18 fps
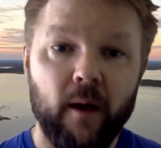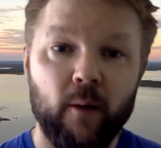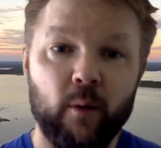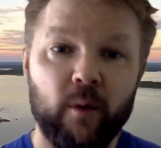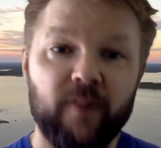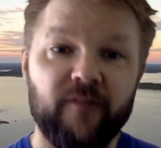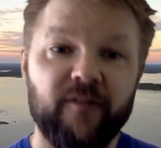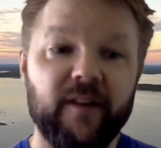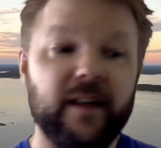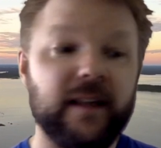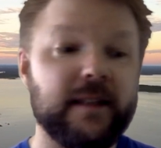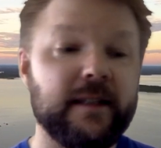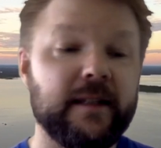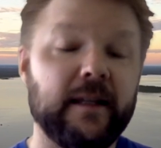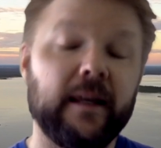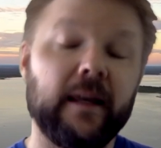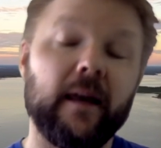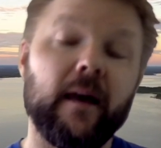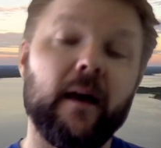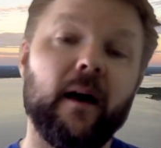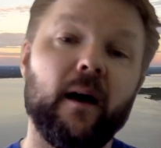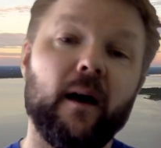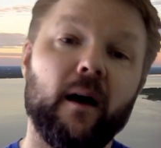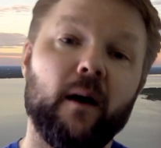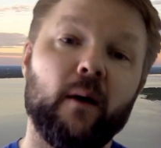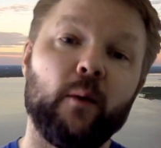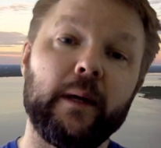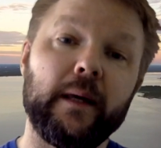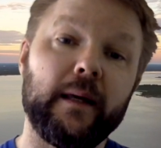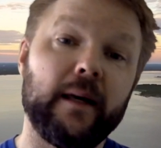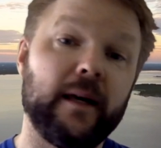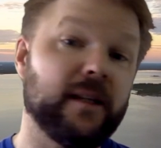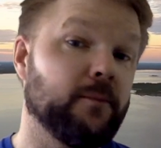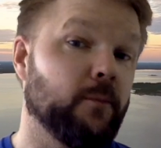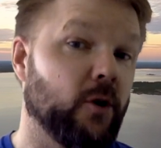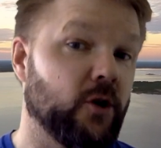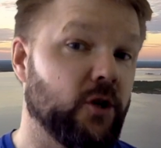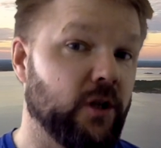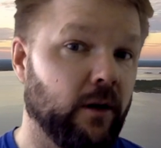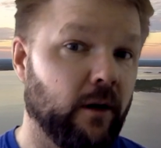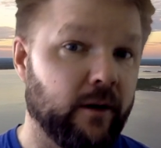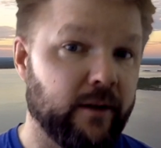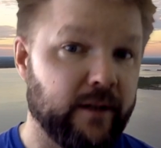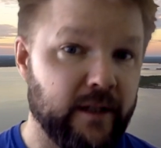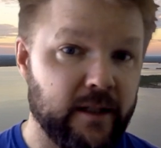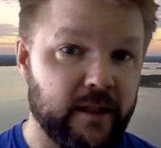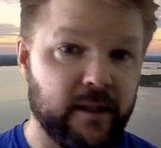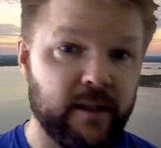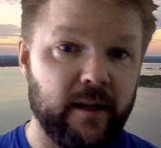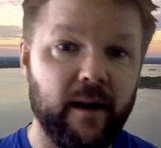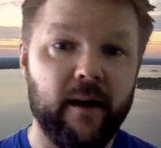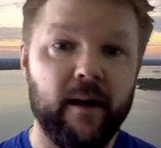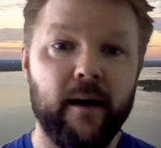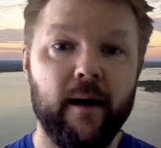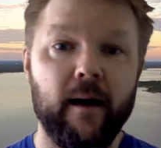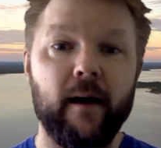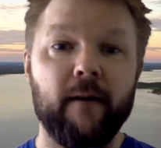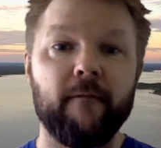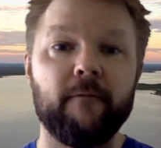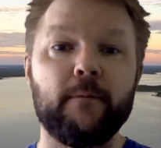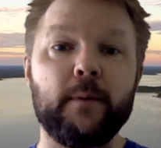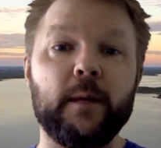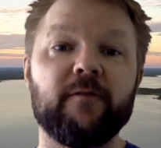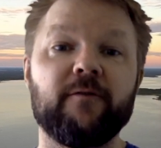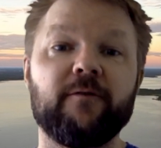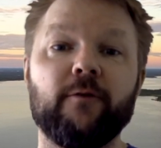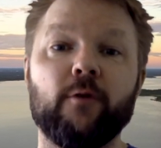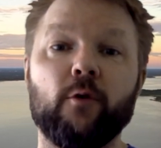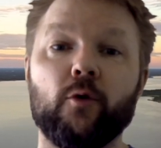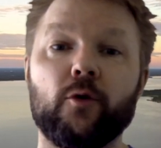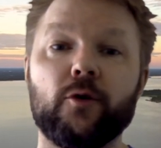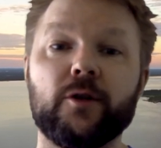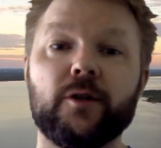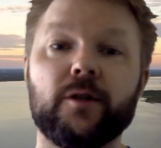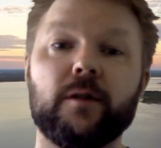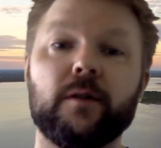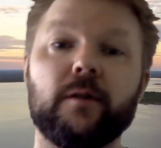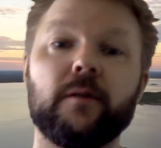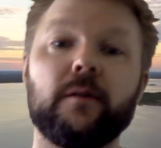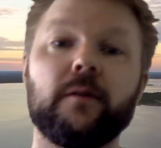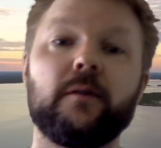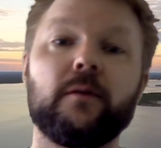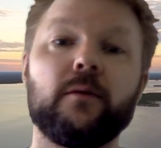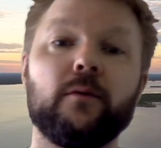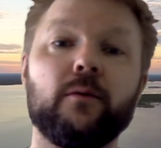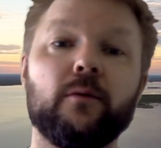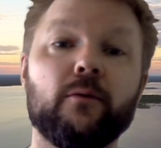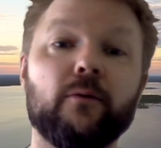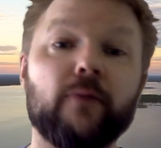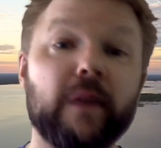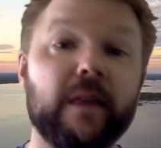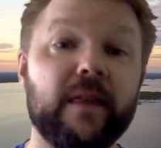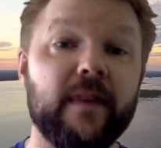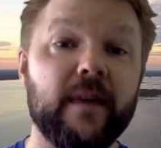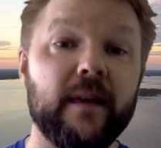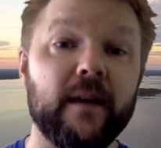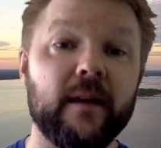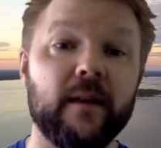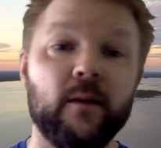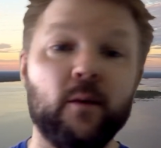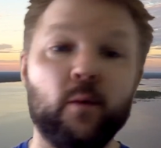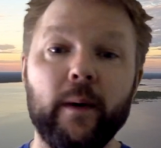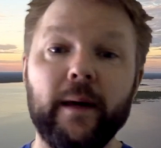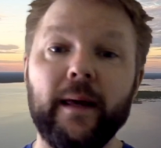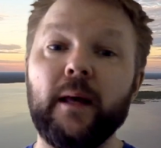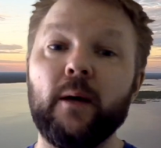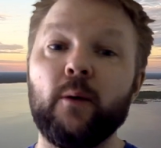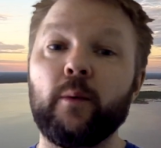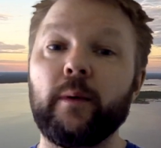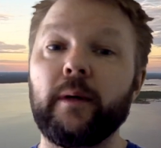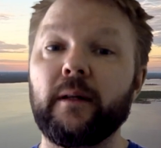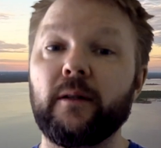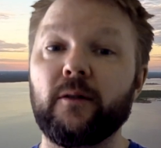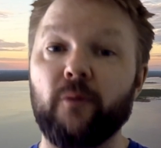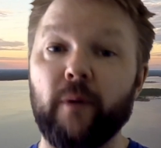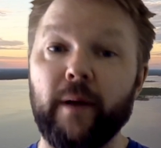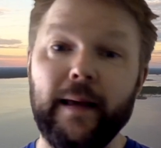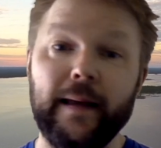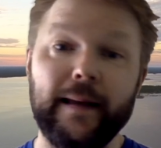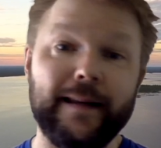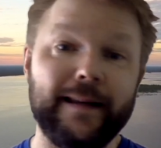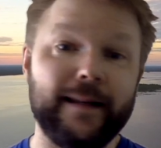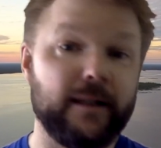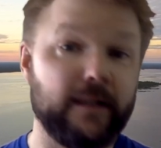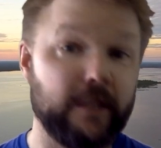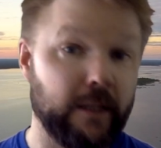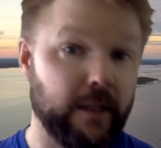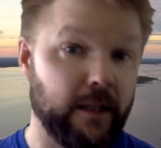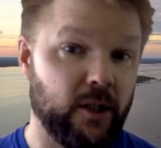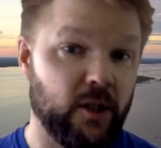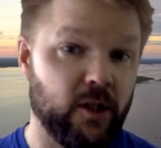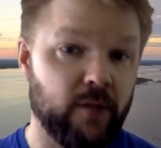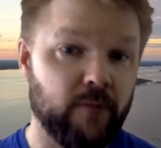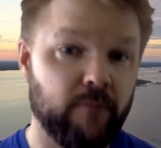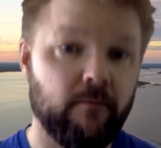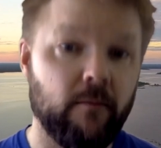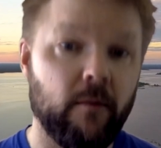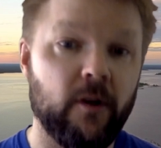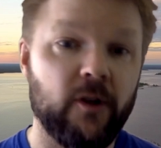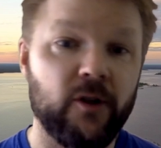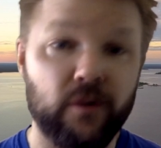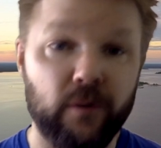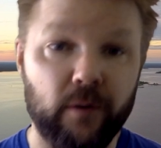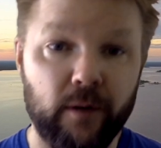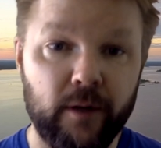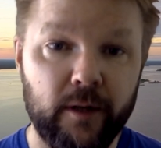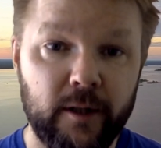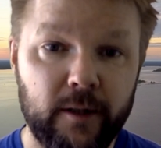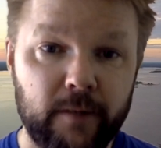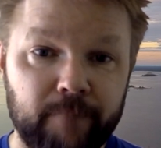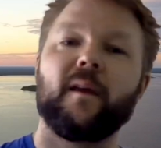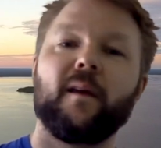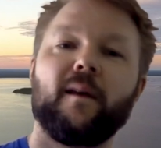we're facing, we as martial artists have been forced to rethink the way we train and teach martial arts.